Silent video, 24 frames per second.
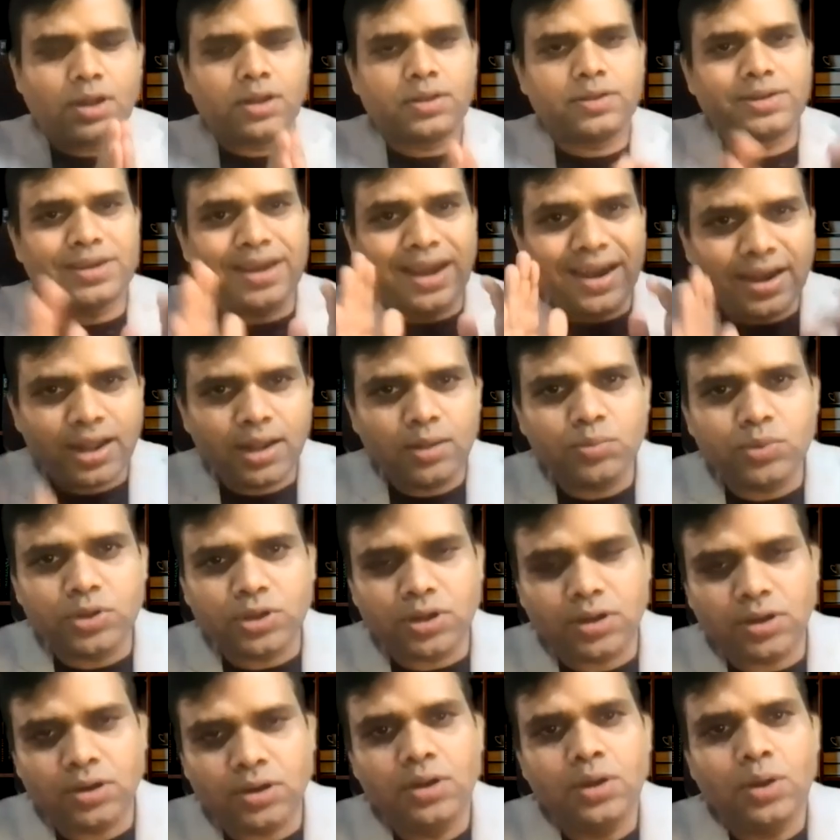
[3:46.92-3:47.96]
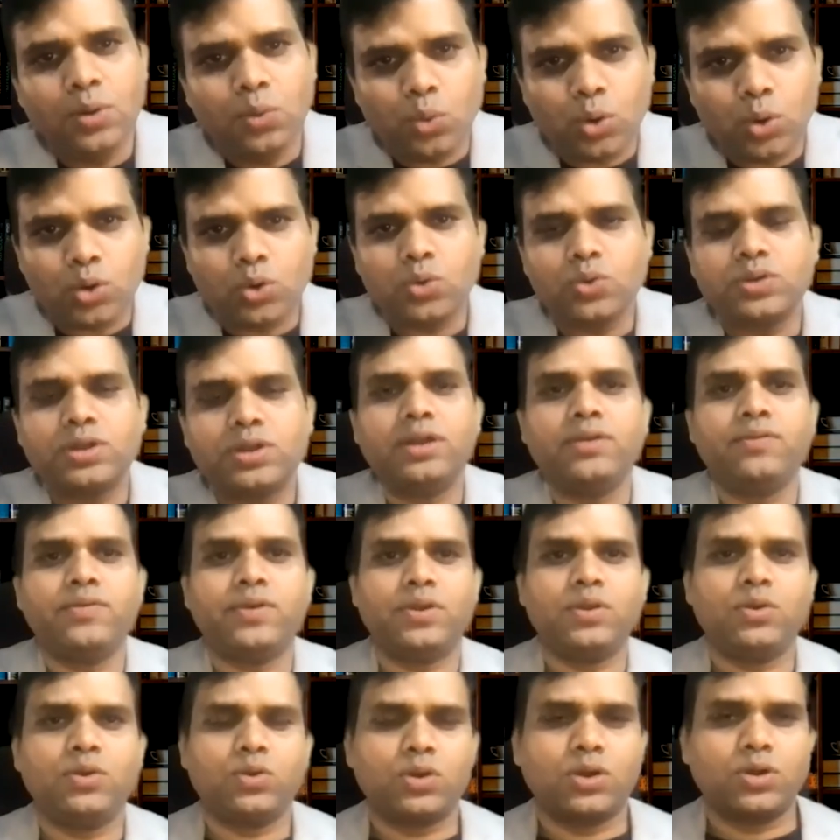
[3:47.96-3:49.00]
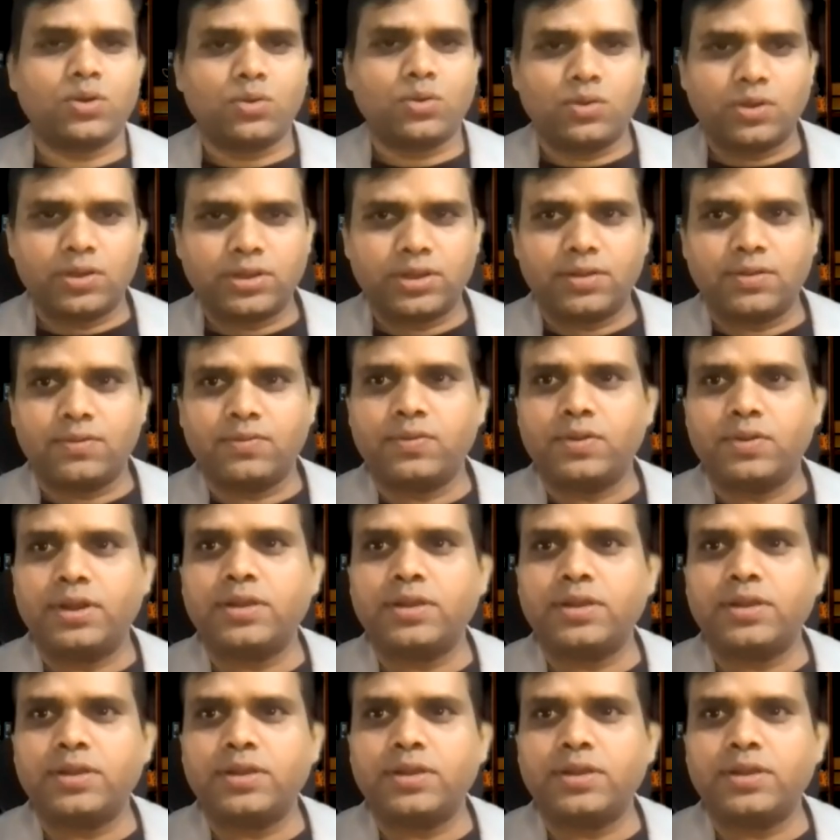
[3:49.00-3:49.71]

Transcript: Shad Hamster, what to say when you talk to yourself.